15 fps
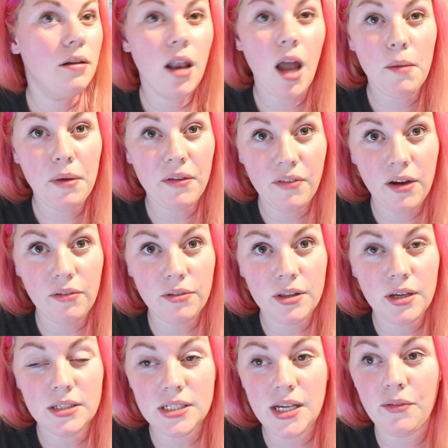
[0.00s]
like my favorite
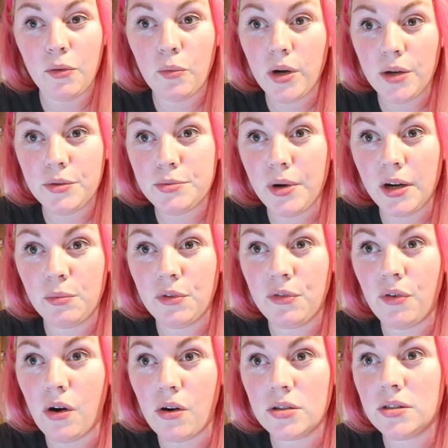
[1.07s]
things ever when i was pregnant with
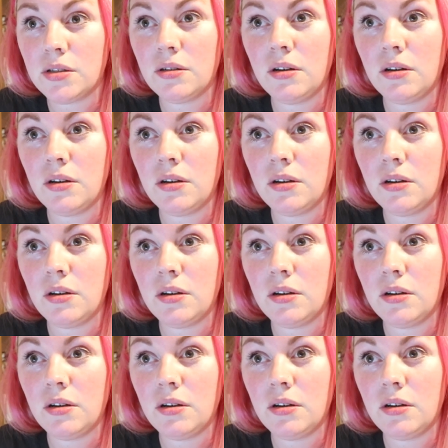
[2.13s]
fox